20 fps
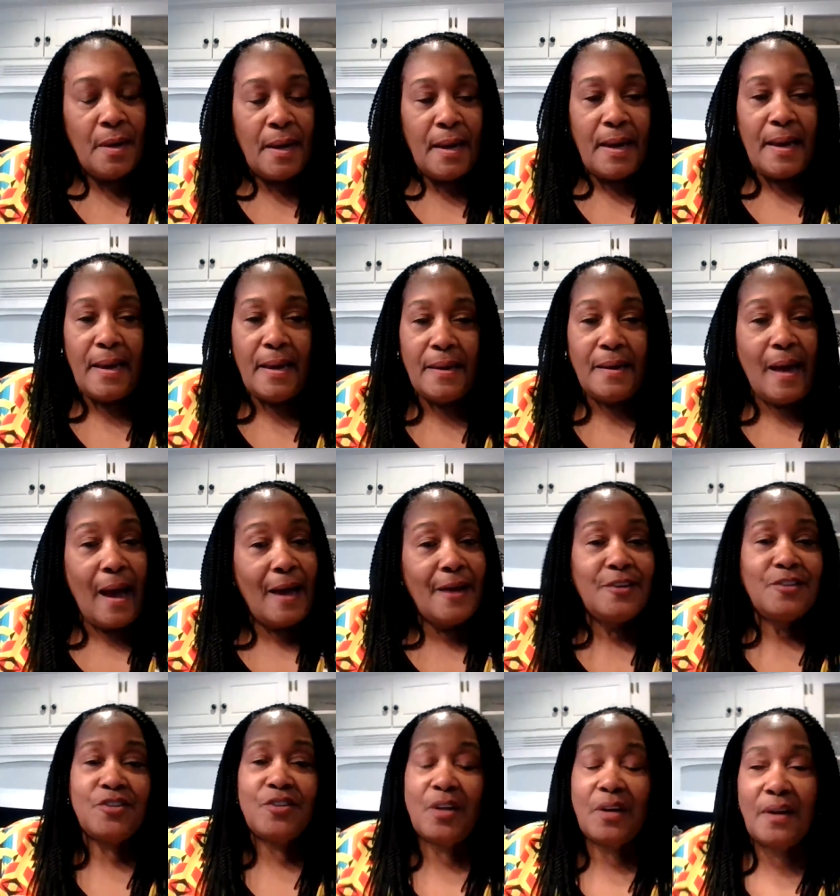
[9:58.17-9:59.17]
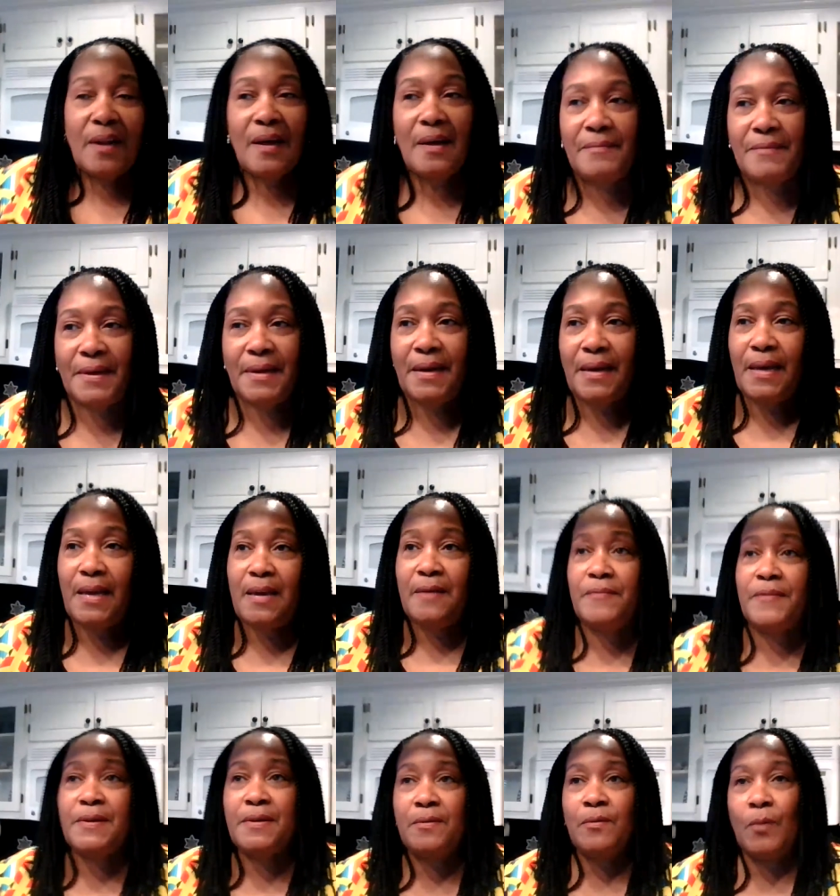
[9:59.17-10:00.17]
And I used to love it.
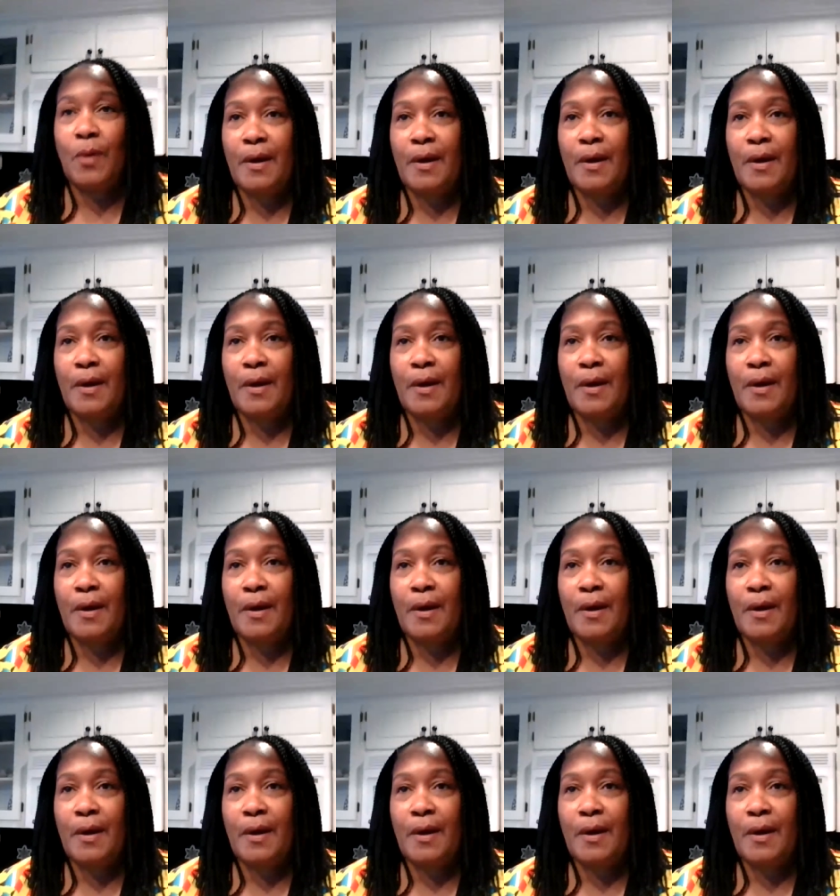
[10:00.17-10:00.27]
Even